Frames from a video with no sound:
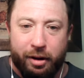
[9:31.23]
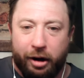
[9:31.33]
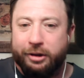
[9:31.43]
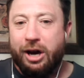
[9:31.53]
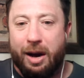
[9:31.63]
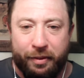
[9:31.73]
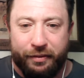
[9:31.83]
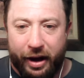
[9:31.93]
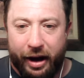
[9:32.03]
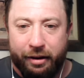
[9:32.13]
on top of
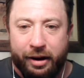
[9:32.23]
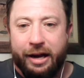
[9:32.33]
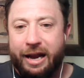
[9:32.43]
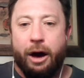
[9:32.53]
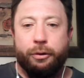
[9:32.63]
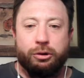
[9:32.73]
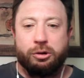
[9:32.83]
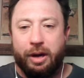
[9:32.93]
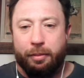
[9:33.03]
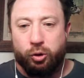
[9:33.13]
that, now through
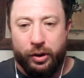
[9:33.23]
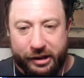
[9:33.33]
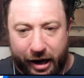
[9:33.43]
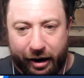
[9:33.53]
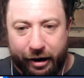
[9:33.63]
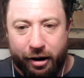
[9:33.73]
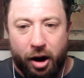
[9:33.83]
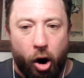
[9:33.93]
September 22nd,